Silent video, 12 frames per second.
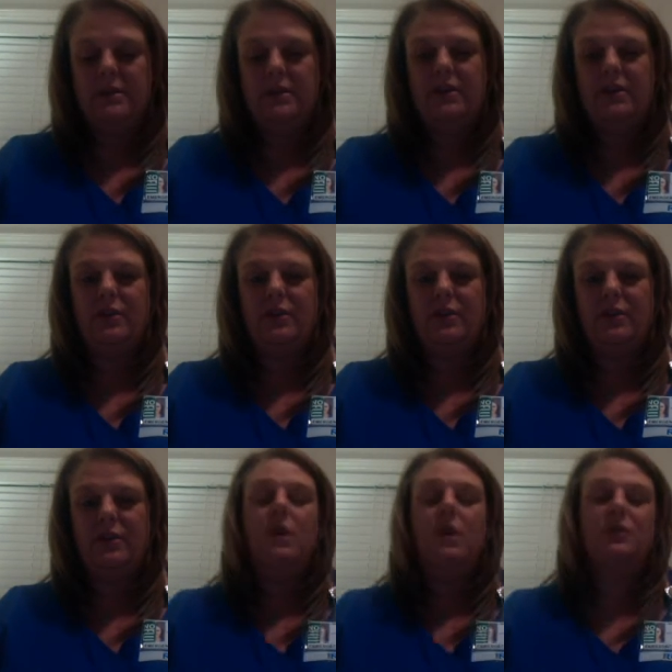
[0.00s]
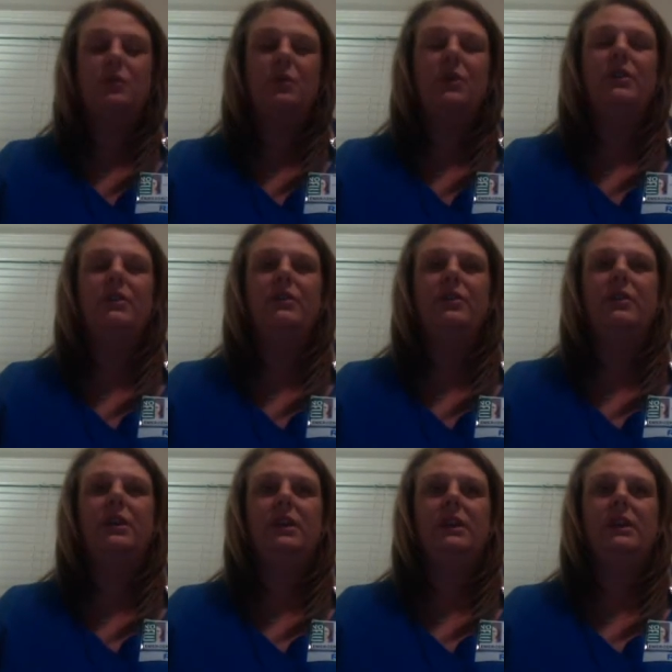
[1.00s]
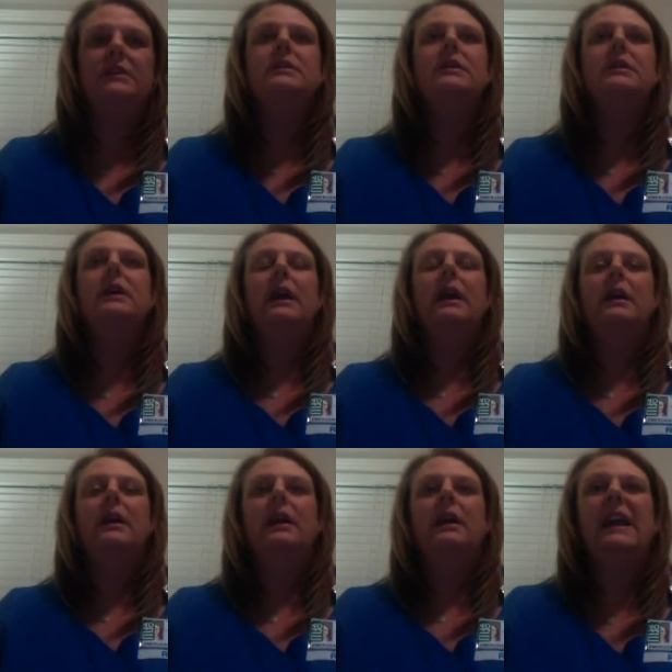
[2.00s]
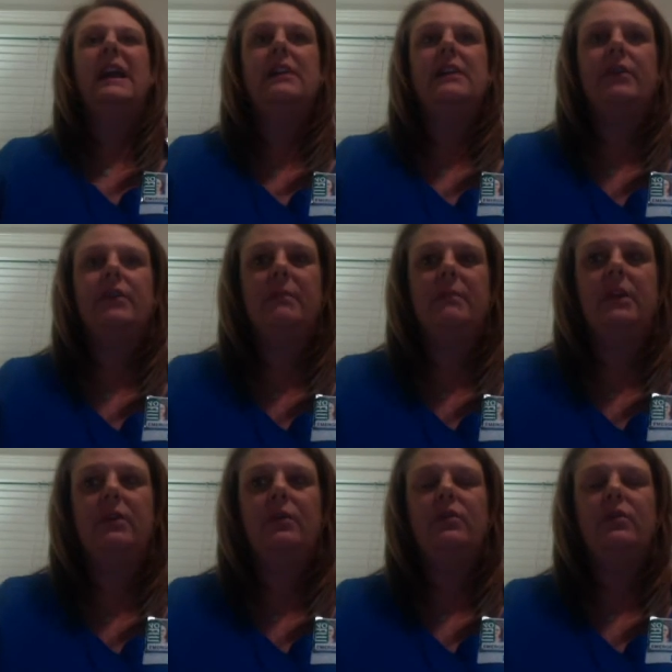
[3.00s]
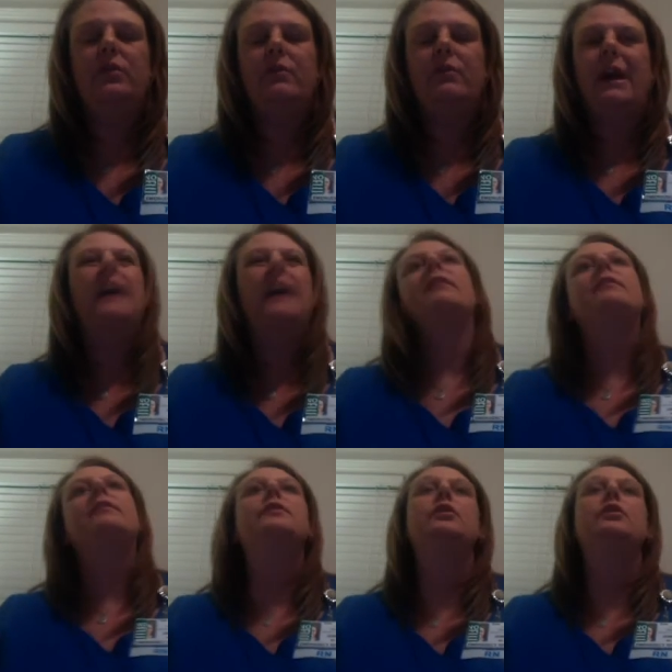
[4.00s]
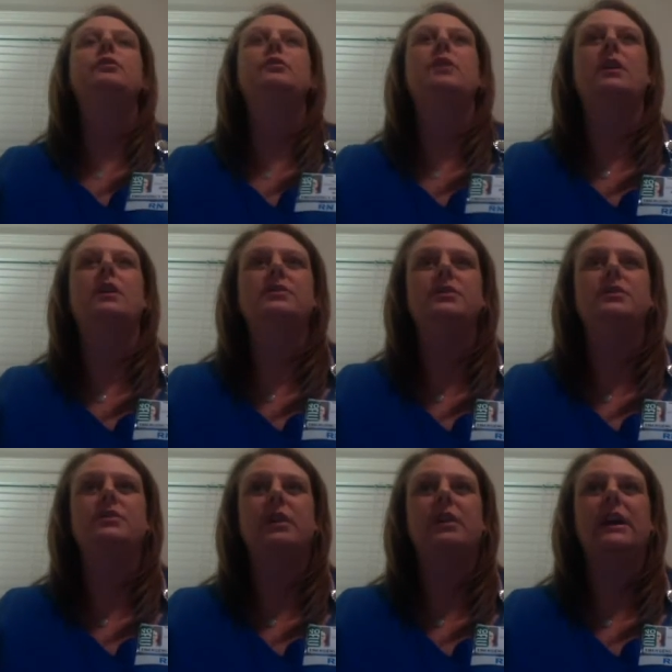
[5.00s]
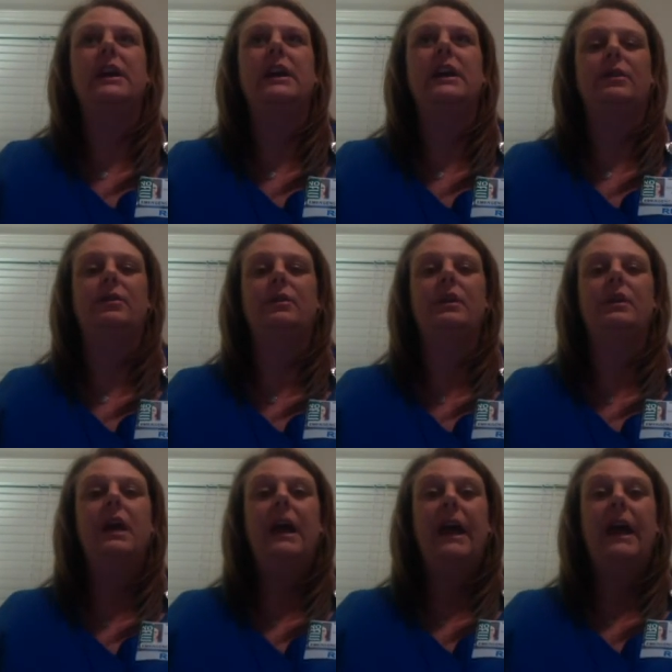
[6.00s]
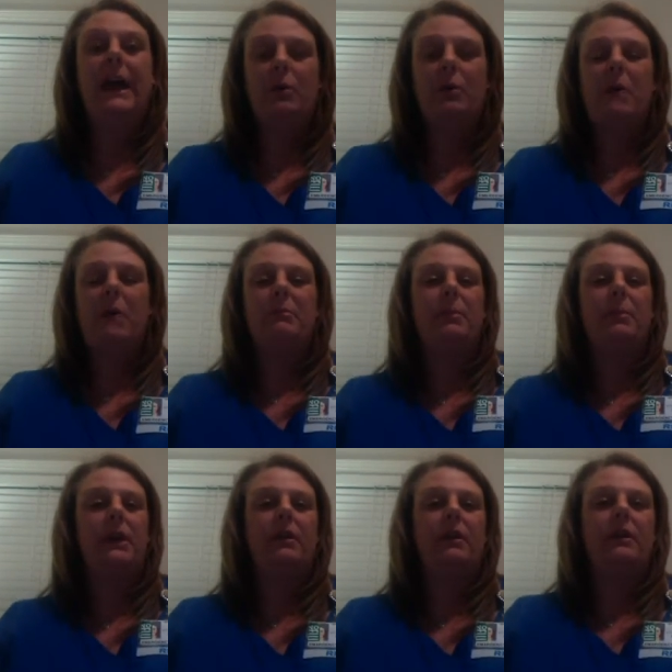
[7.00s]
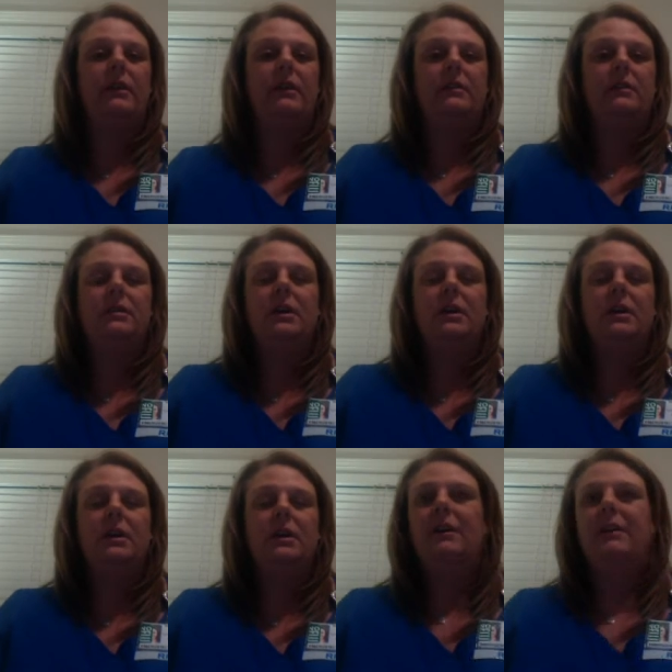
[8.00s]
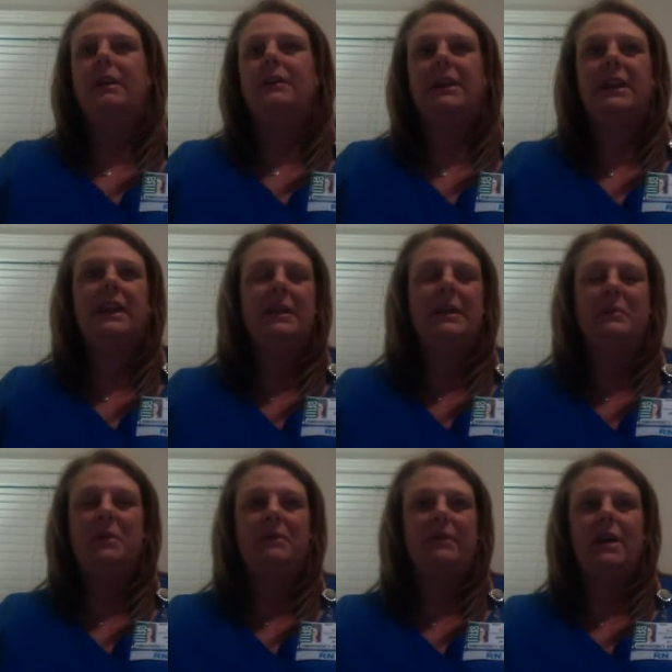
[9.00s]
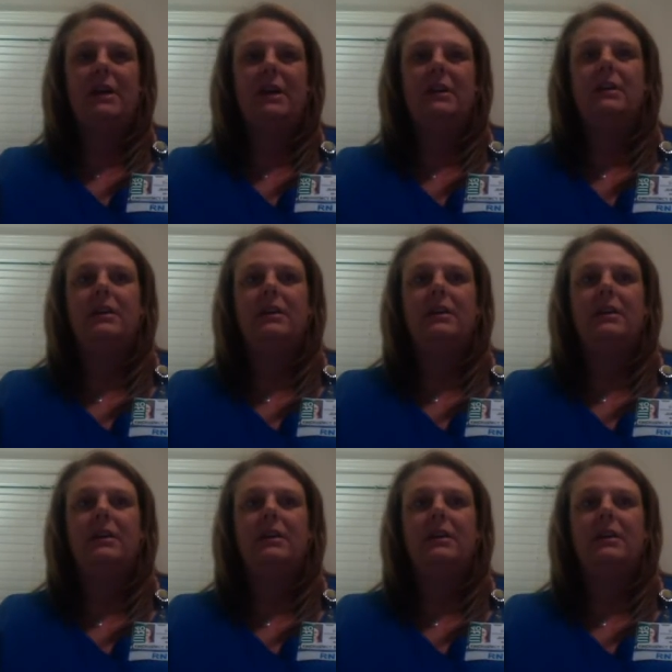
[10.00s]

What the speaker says: You have to watch what you eat at every meal. You have to concentrate on how am I preparing things. Everything can't be fried.